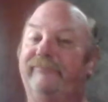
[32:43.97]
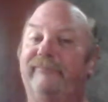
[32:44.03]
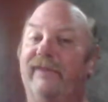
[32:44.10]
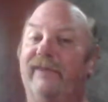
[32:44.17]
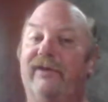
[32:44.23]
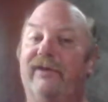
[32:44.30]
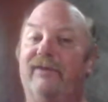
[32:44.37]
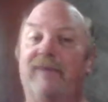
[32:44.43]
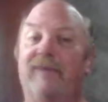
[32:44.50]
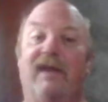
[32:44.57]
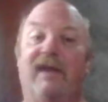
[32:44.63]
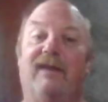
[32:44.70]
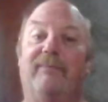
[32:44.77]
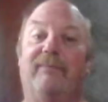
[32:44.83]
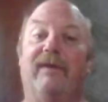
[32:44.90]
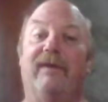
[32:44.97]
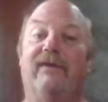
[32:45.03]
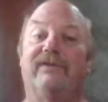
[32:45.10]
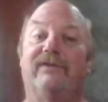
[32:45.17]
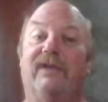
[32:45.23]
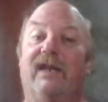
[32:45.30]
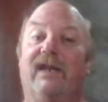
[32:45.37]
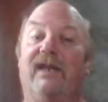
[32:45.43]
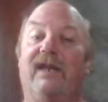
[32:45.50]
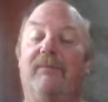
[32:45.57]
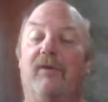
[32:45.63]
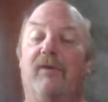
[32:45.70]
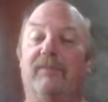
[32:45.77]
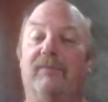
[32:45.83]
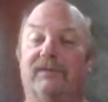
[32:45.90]
They could make an appearance at any
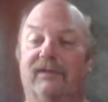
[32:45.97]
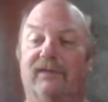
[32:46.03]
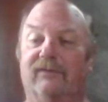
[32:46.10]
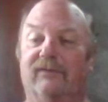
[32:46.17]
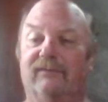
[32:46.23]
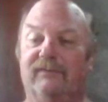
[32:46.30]
moment, though.